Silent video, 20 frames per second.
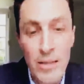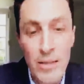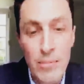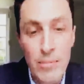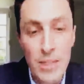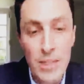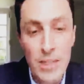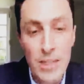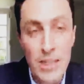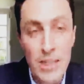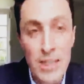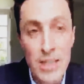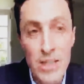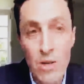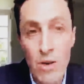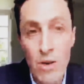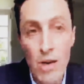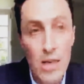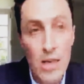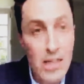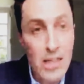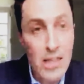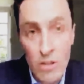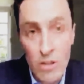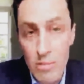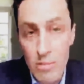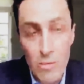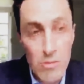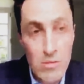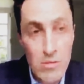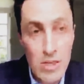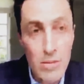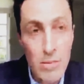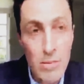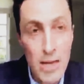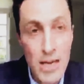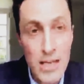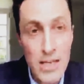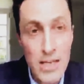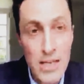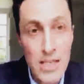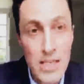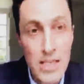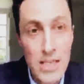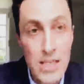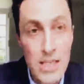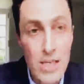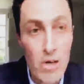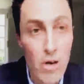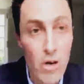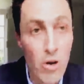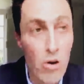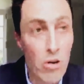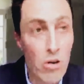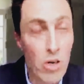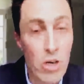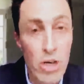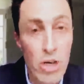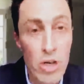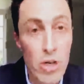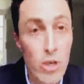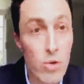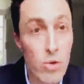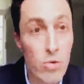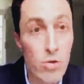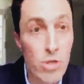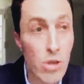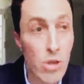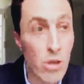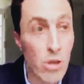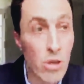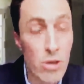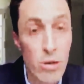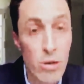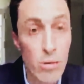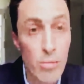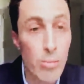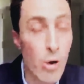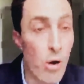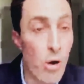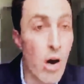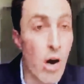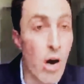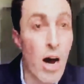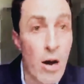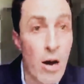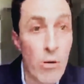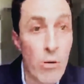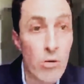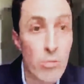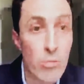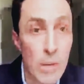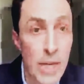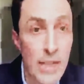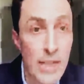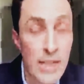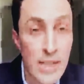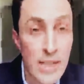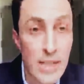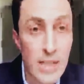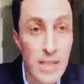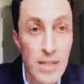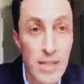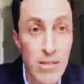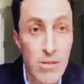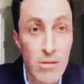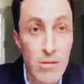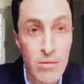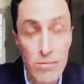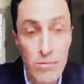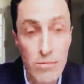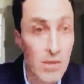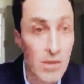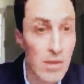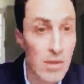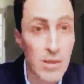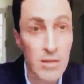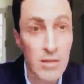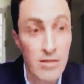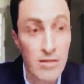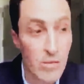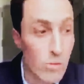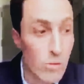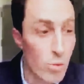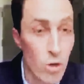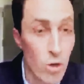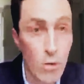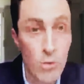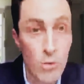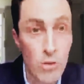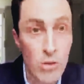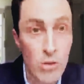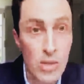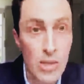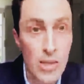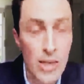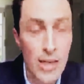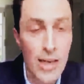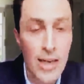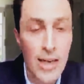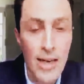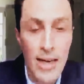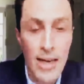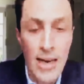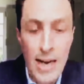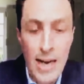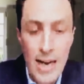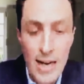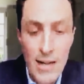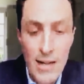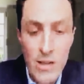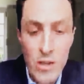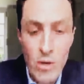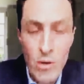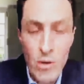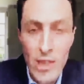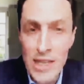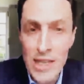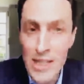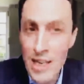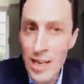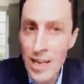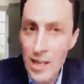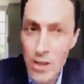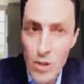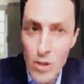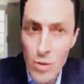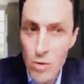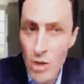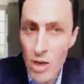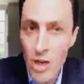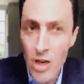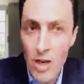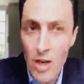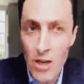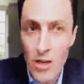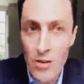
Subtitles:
can be either leased on a monthly basis or used on a per hour basis, to commute. So these are new